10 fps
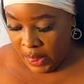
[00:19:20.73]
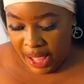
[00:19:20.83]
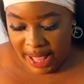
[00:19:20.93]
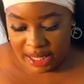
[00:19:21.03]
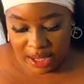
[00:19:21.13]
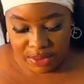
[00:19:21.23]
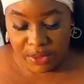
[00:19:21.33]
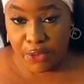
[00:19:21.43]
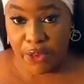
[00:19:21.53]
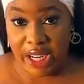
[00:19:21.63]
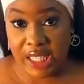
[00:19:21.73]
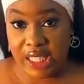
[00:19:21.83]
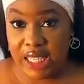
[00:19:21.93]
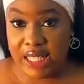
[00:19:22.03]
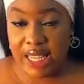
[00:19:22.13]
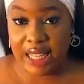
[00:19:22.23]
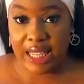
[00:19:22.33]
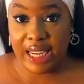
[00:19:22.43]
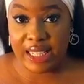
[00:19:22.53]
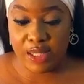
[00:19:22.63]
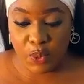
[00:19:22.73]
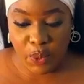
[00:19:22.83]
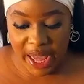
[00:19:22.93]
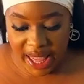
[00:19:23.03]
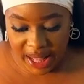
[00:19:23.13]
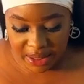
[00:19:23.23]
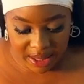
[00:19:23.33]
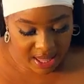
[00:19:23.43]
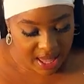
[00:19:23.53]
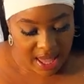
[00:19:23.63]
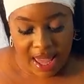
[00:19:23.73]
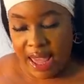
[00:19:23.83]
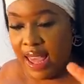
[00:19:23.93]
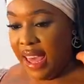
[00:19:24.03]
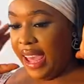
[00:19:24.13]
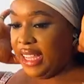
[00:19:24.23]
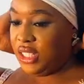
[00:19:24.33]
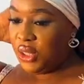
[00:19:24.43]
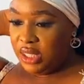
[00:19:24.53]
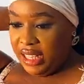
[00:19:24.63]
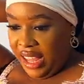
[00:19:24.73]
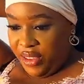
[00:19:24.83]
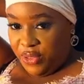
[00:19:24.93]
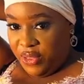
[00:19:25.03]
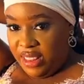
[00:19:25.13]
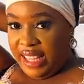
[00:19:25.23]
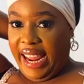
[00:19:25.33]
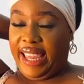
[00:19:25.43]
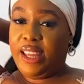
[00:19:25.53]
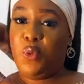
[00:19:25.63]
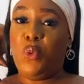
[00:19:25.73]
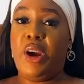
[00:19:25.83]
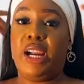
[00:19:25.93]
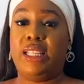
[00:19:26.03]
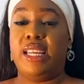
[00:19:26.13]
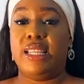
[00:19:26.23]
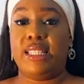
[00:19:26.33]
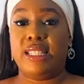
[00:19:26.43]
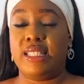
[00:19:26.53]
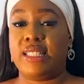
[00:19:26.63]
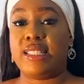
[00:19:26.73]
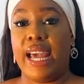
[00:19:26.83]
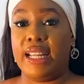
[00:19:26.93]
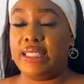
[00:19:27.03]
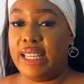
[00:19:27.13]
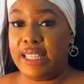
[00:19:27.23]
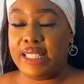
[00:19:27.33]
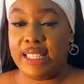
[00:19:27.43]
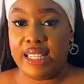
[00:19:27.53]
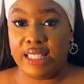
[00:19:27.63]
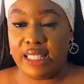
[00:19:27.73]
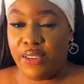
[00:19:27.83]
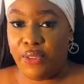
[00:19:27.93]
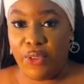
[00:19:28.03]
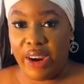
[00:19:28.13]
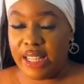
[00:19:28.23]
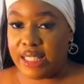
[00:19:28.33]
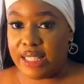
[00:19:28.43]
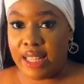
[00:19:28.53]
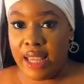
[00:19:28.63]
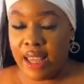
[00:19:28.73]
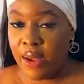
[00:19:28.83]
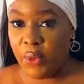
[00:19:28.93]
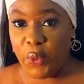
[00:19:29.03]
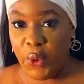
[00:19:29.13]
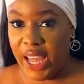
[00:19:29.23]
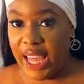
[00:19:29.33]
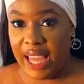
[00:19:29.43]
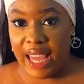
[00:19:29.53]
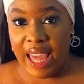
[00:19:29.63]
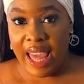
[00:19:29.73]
I love the fringe detailing as well. I do love that I can wear this, style this in a different way